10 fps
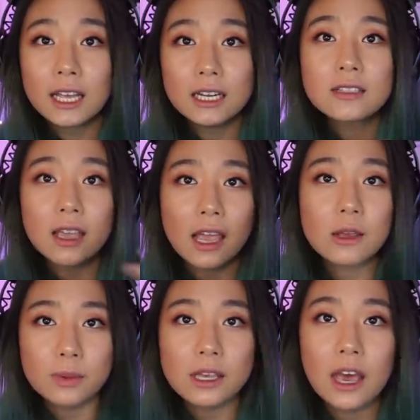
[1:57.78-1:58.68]
It is
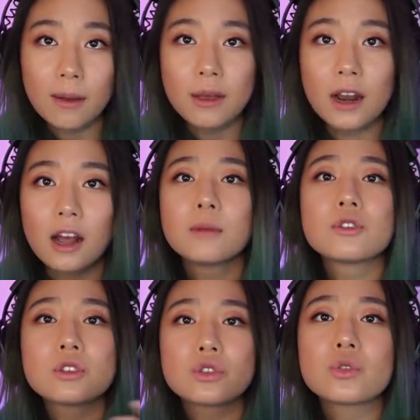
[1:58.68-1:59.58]
8 p.m. and I am
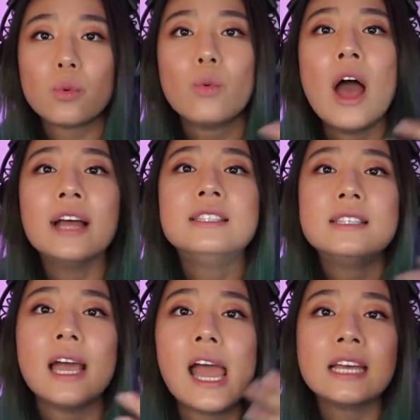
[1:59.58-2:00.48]

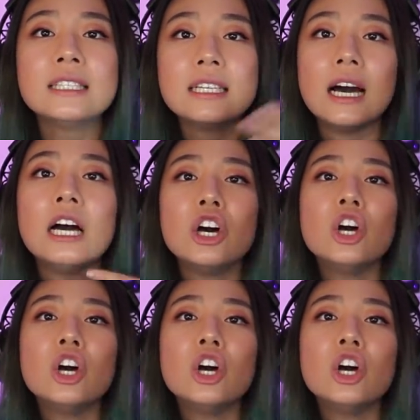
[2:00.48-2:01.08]
sweating.